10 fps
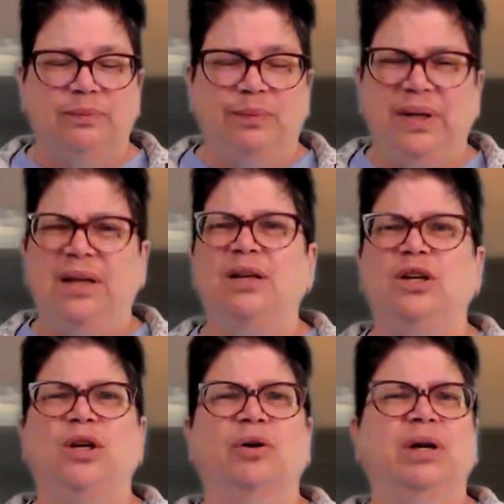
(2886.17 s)
Be in
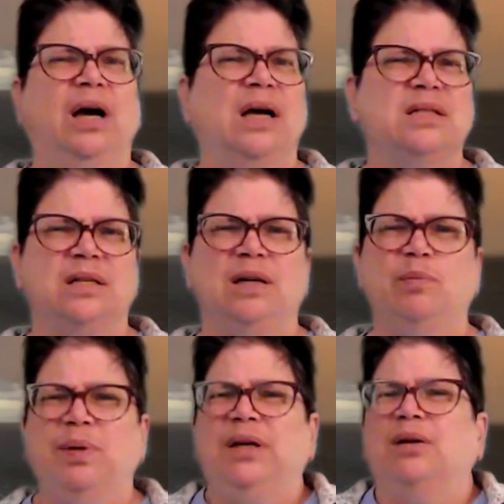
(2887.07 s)
curiosity,
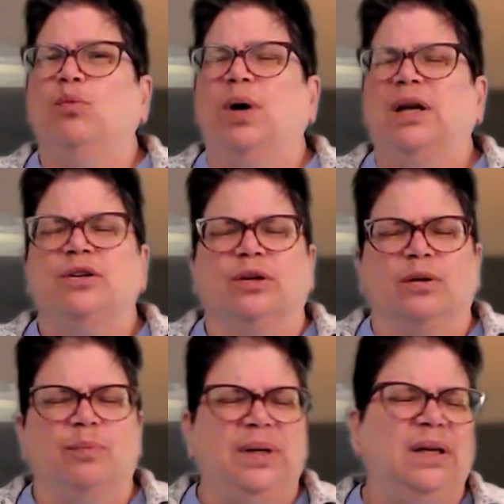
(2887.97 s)
be in
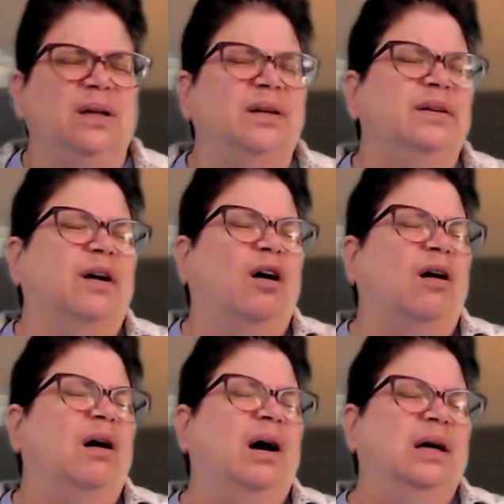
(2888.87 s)
wonder, be in
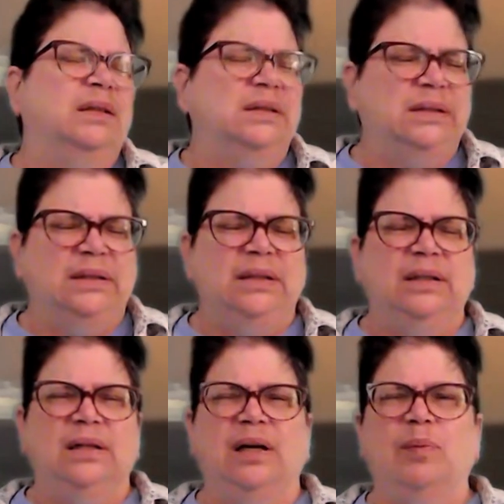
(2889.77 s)
awe
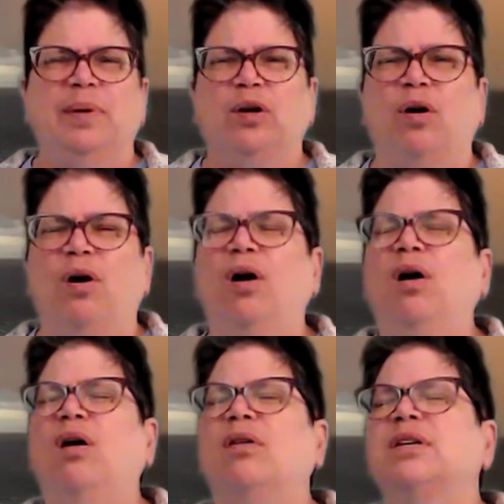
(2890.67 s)
about
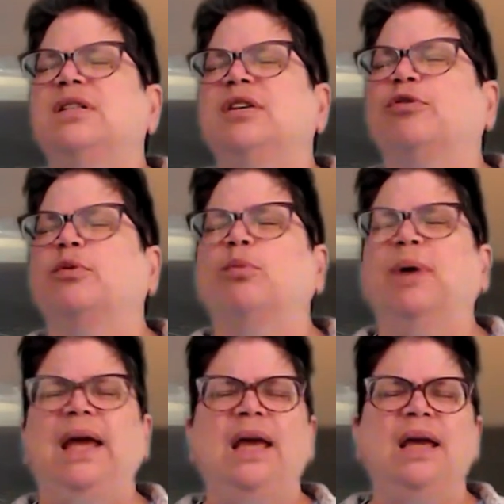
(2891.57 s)
all the different
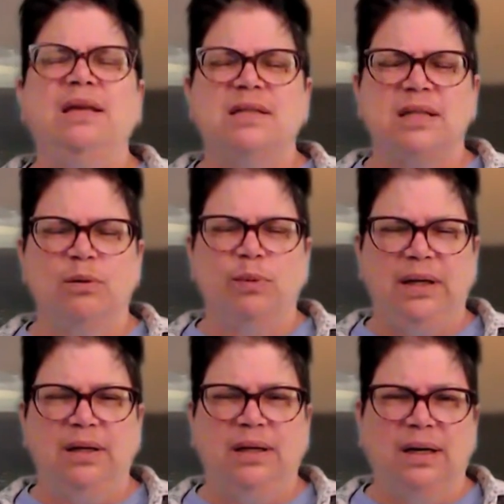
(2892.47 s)
ways that we
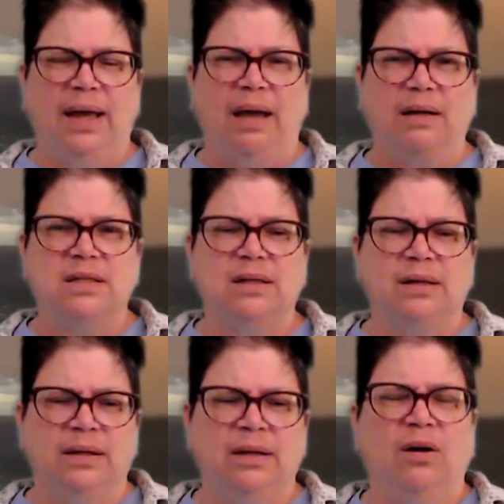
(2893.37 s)
can connect,
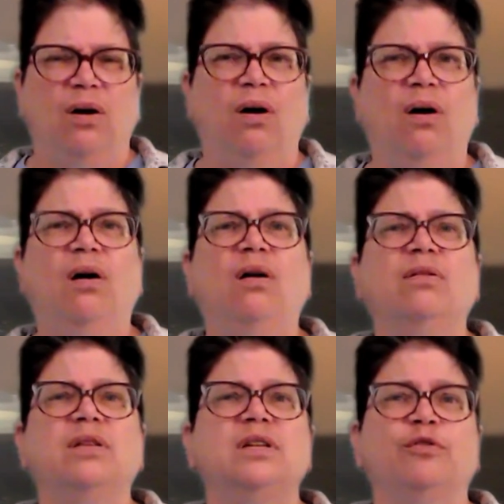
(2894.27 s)
all
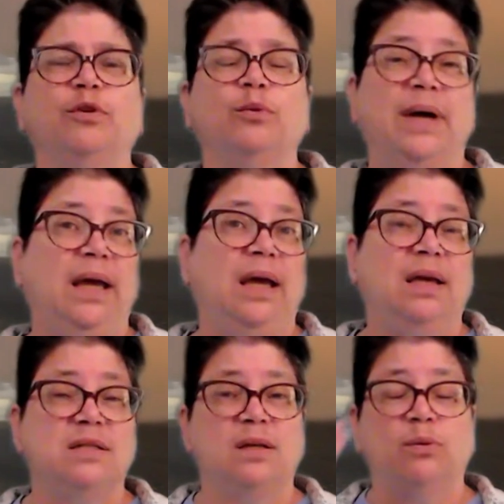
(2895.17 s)
the different
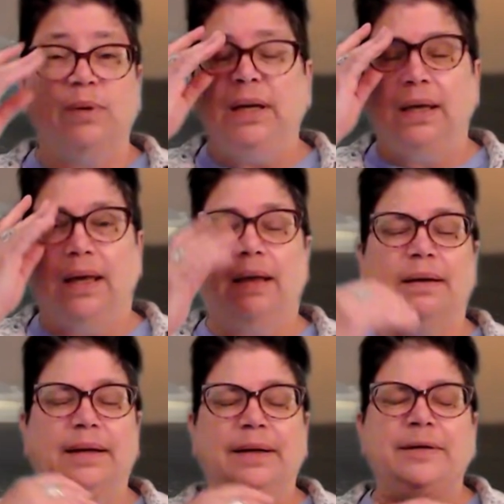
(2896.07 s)
ways that we
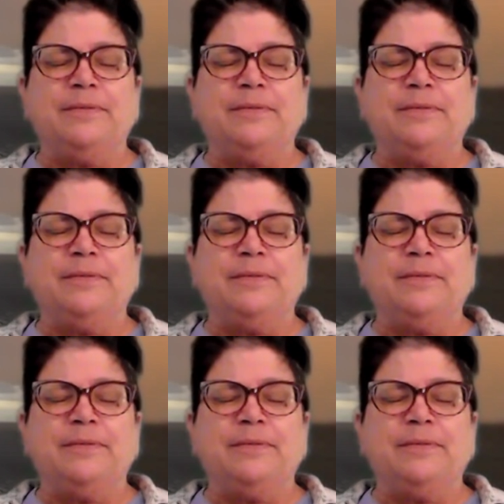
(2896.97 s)
can